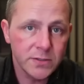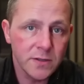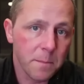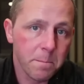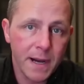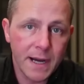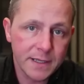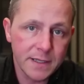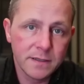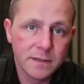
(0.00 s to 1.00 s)
to the
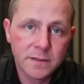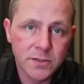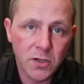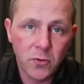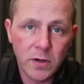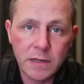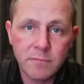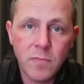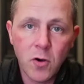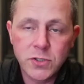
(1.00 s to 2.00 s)
body. So an
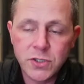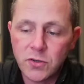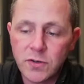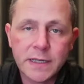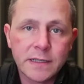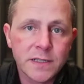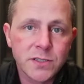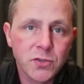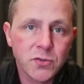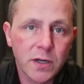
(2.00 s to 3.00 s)
emotional
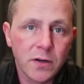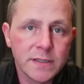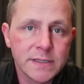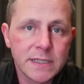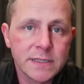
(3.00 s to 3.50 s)
ignition trigger is a